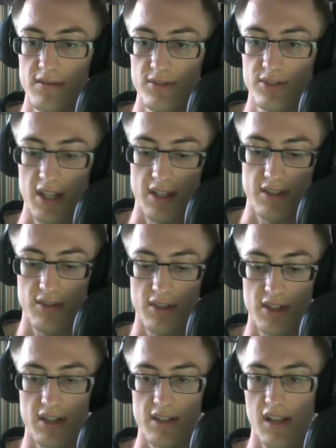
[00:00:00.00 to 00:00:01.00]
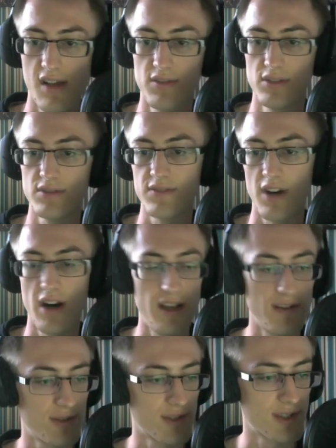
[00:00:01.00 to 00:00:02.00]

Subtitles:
set it to a nice level 5 or